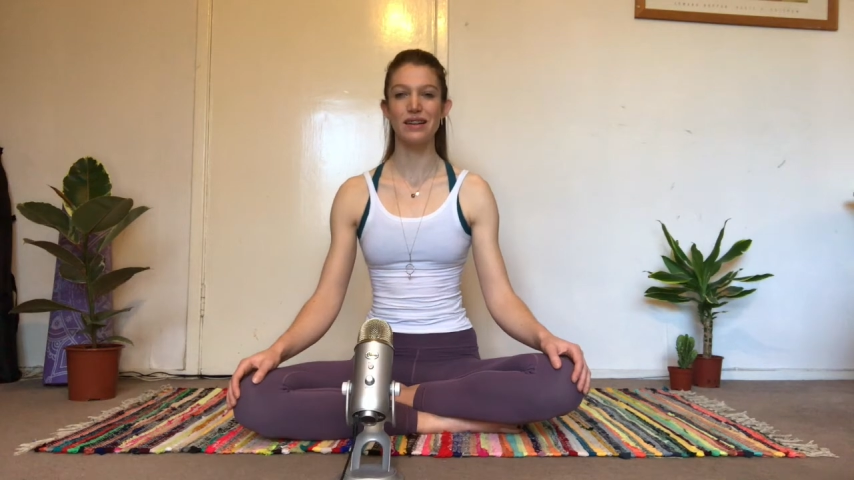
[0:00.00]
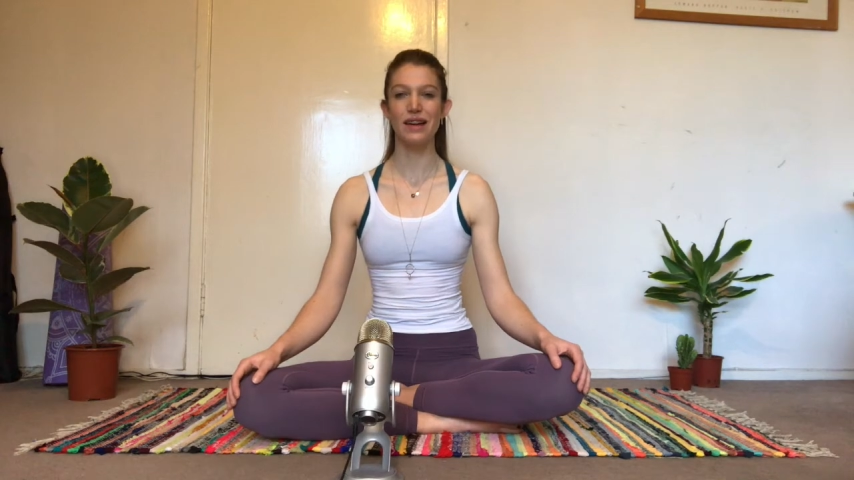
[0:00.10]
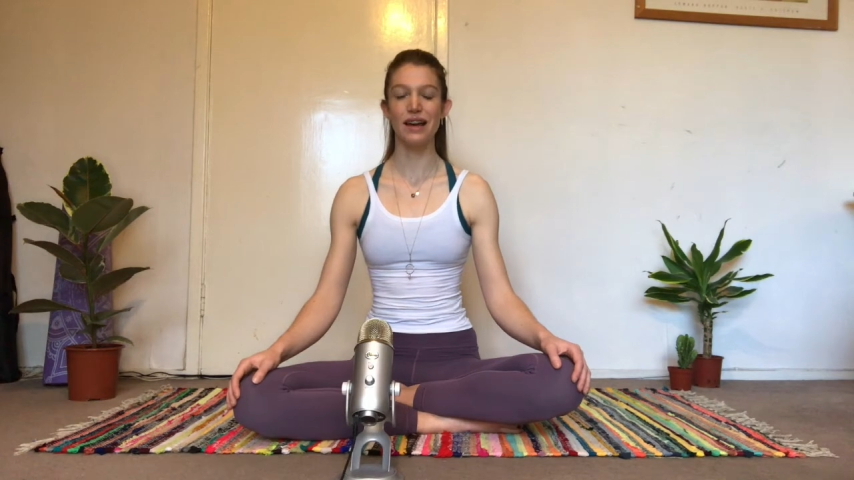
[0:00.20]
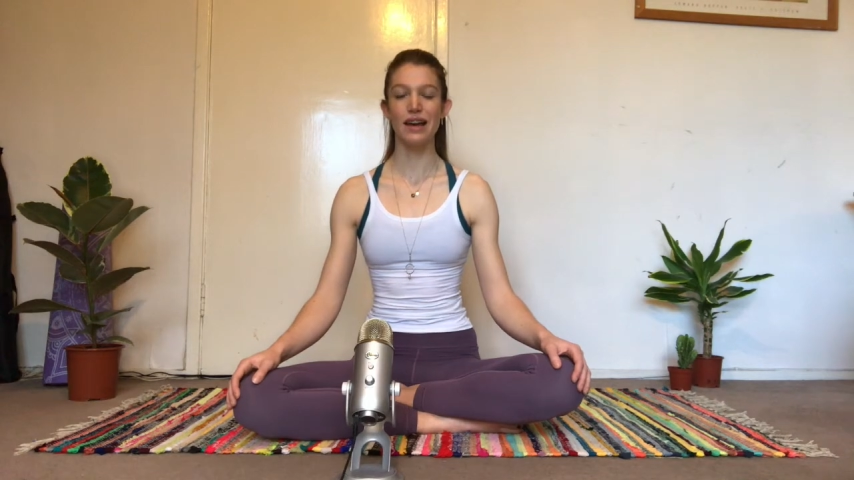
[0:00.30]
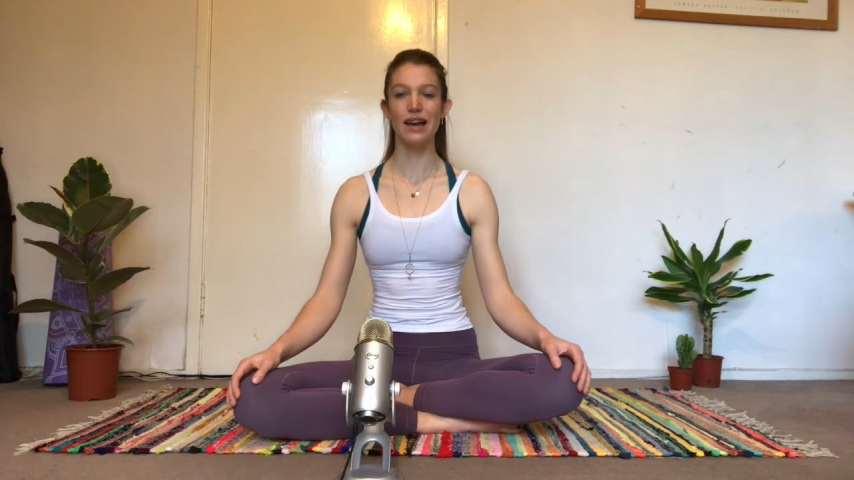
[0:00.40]

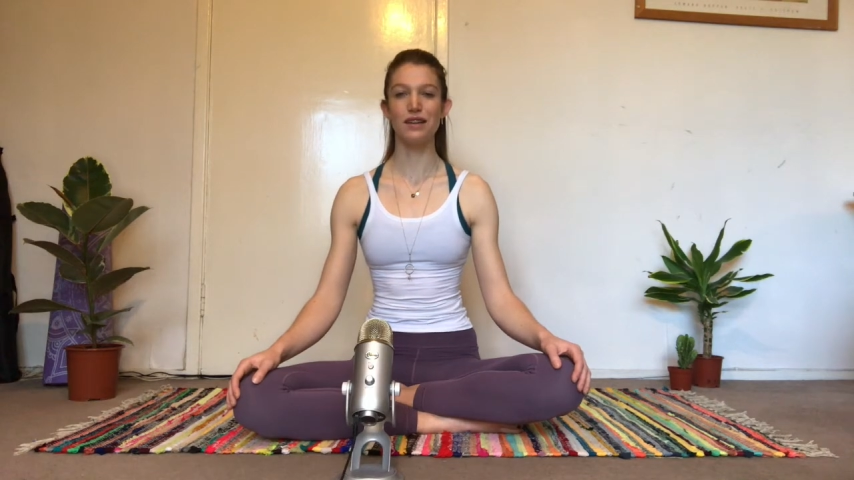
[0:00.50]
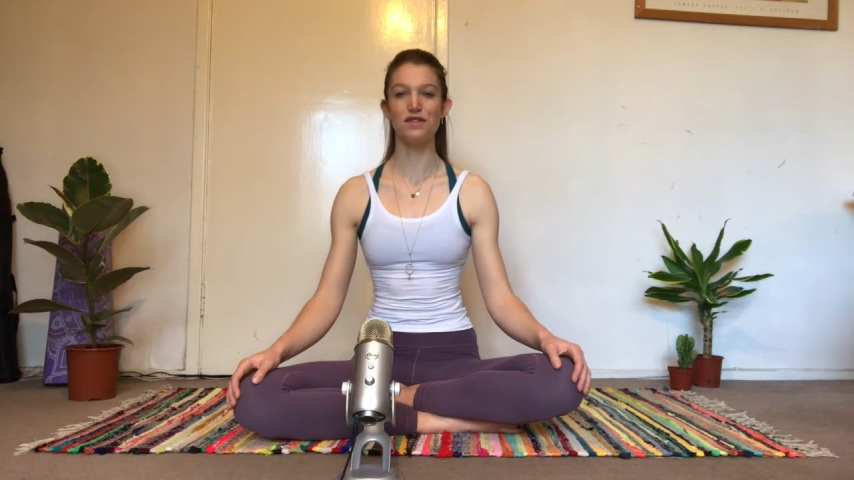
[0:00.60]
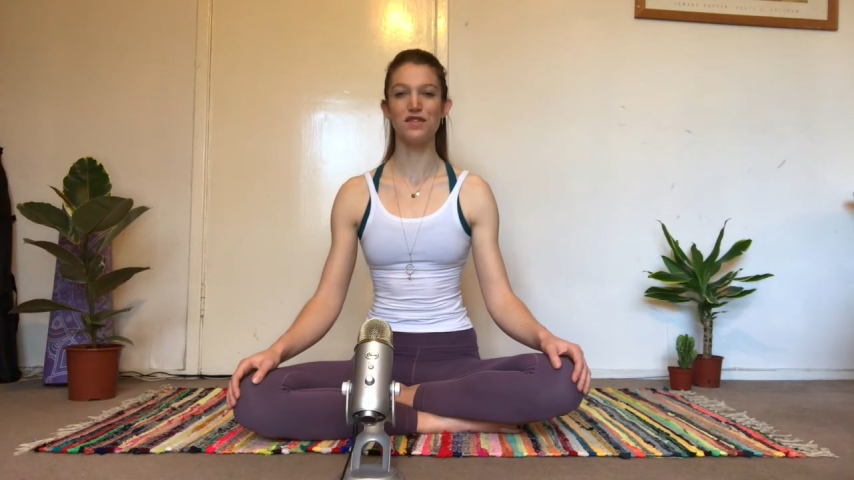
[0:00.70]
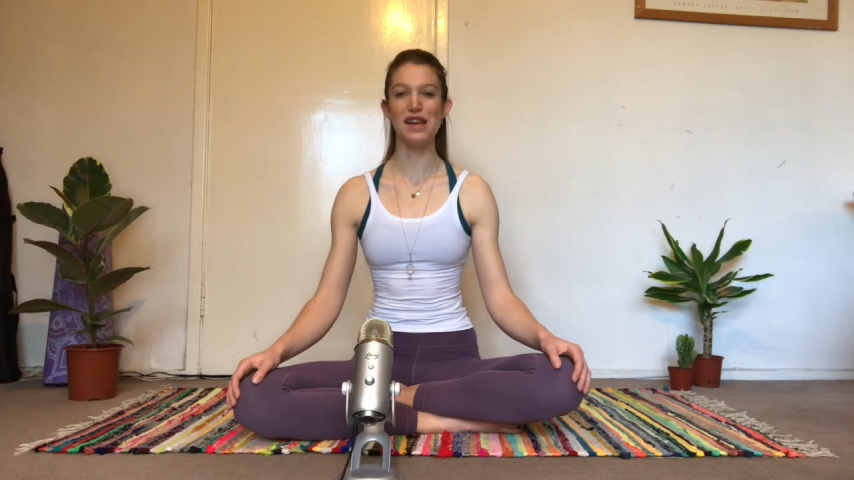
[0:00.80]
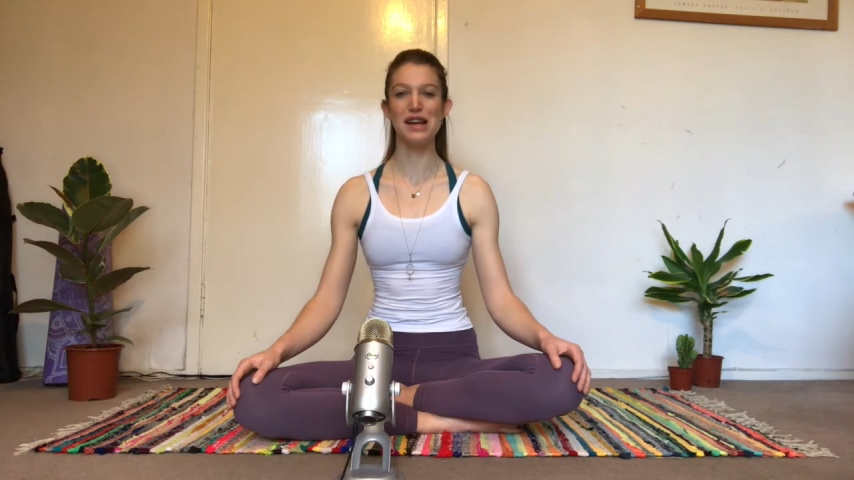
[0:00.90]
And
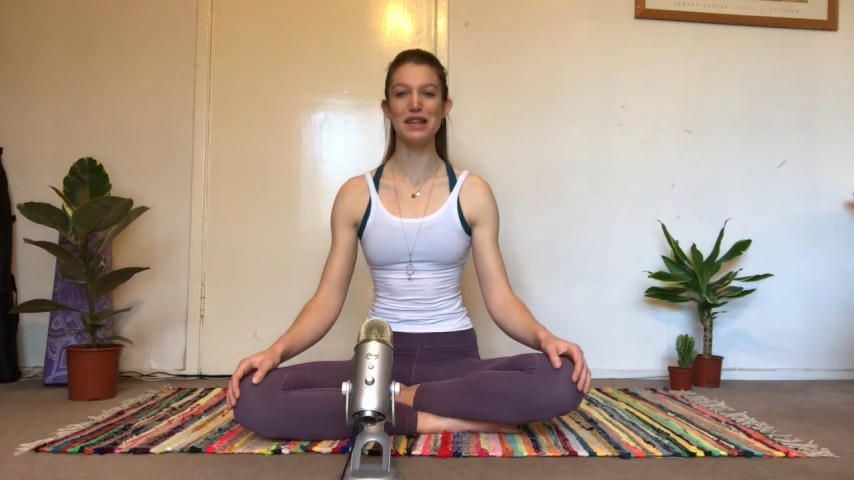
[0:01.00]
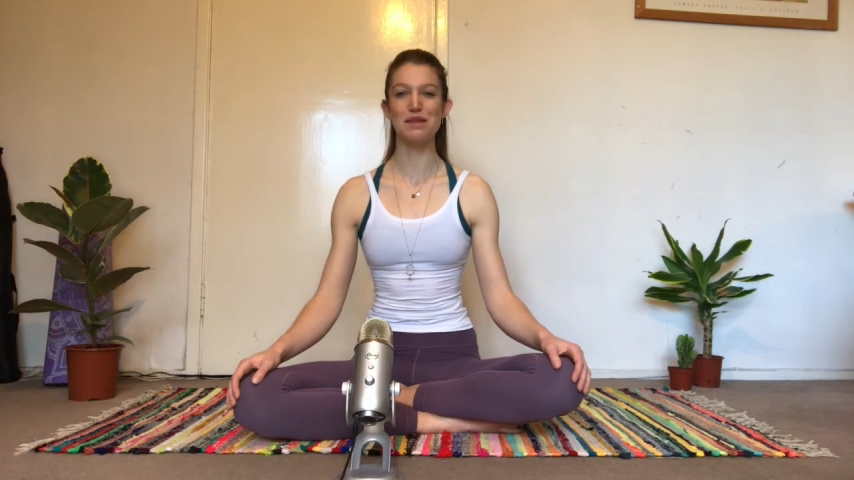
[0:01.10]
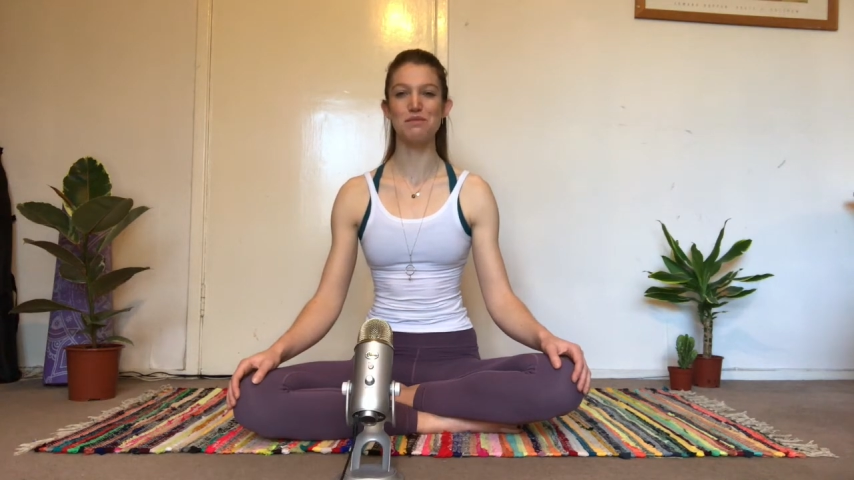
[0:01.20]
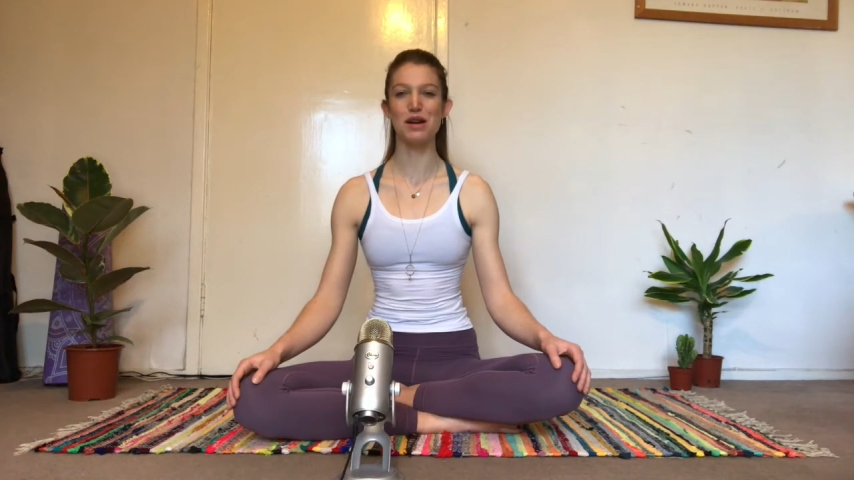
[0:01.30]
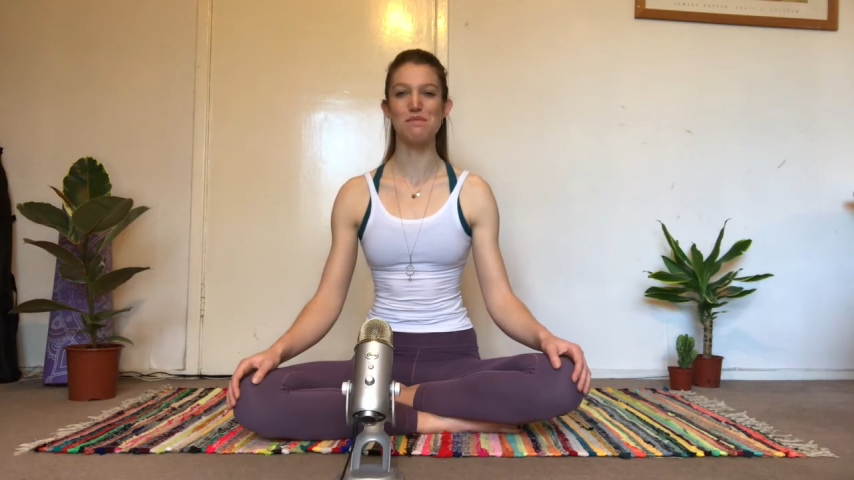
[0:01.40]
feeling
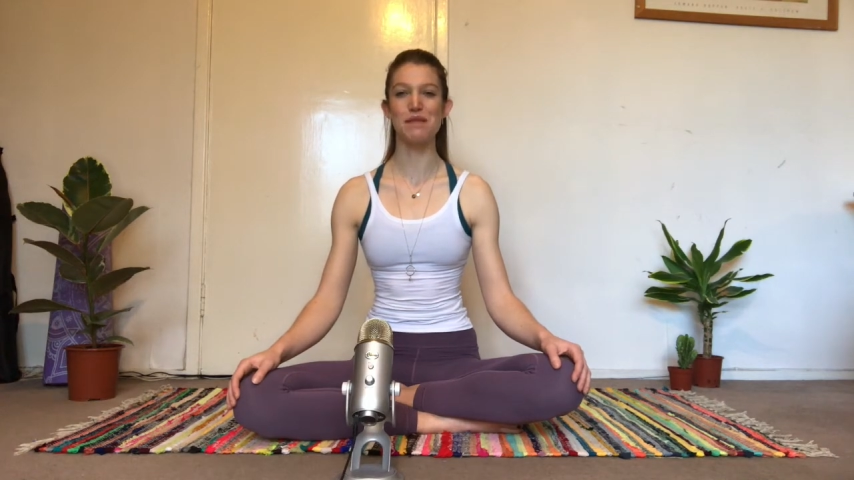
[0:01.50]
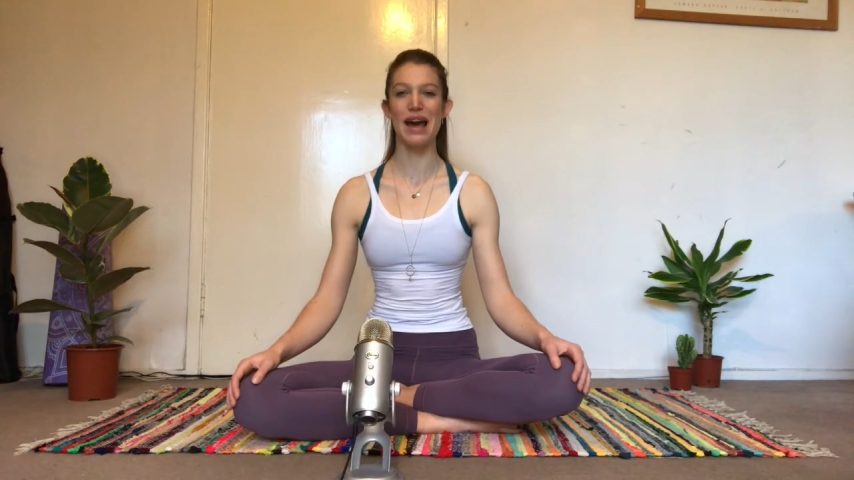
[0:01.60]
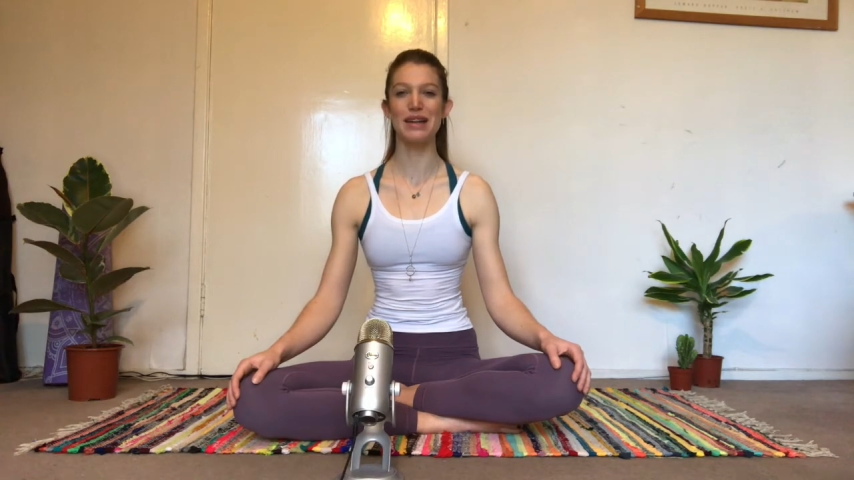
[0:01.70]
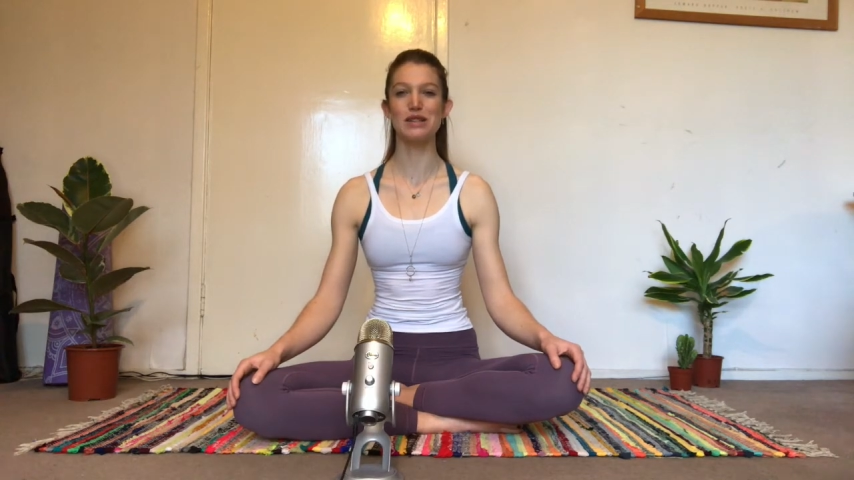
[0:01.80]
them come back